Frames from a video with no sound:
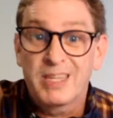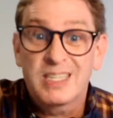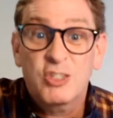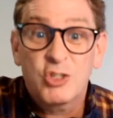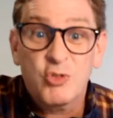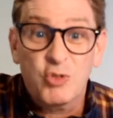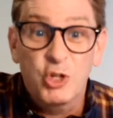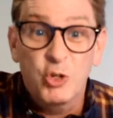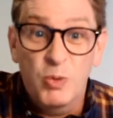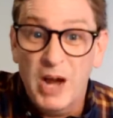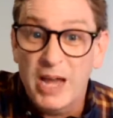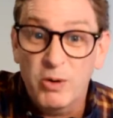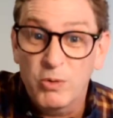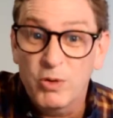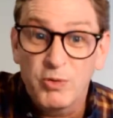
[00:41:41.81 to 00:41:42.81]
It's true.
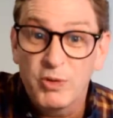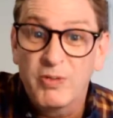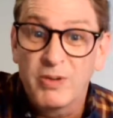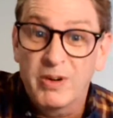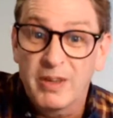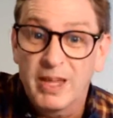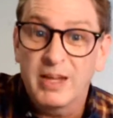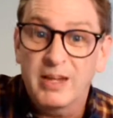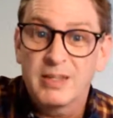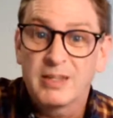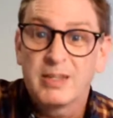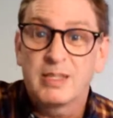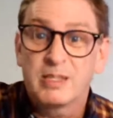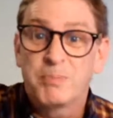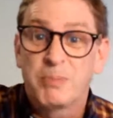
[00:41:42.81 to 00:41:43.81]
I don't know if you've heard that.
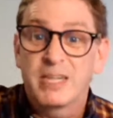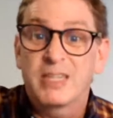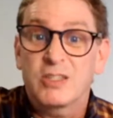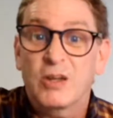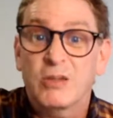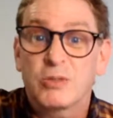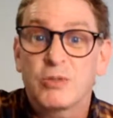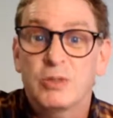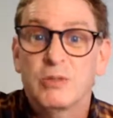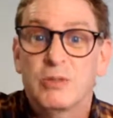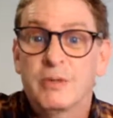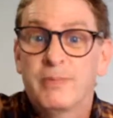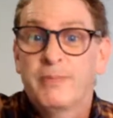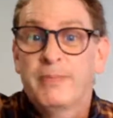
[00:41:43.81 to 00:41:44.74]
But it's all true.